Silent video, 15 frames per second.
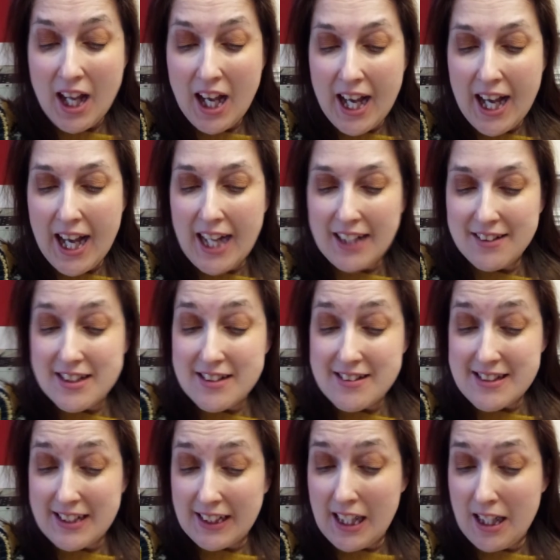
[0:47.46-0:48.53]
and it's
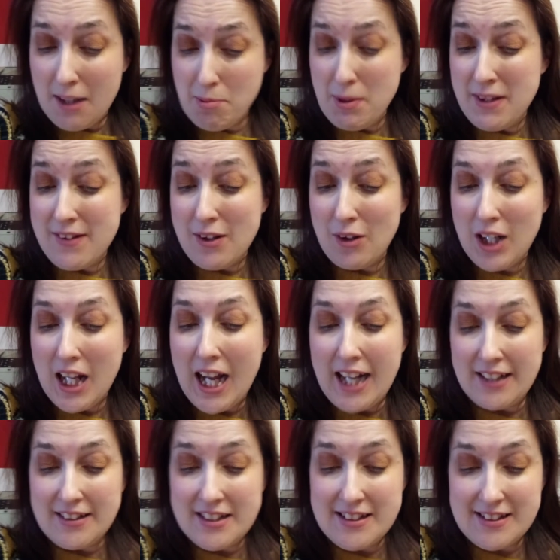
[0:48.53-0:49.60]
the capital
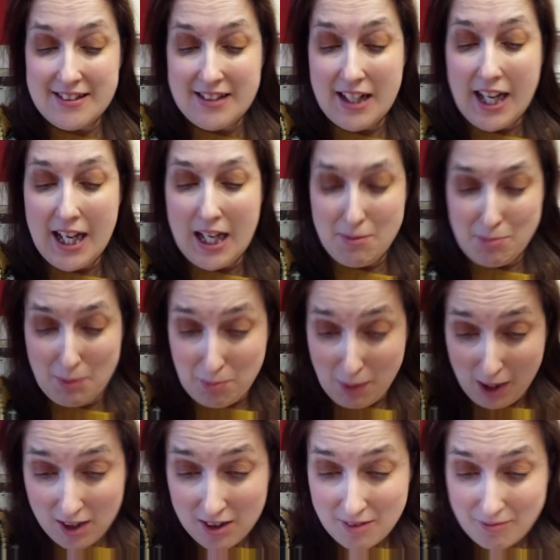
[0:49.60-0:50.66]
Addis Ababa.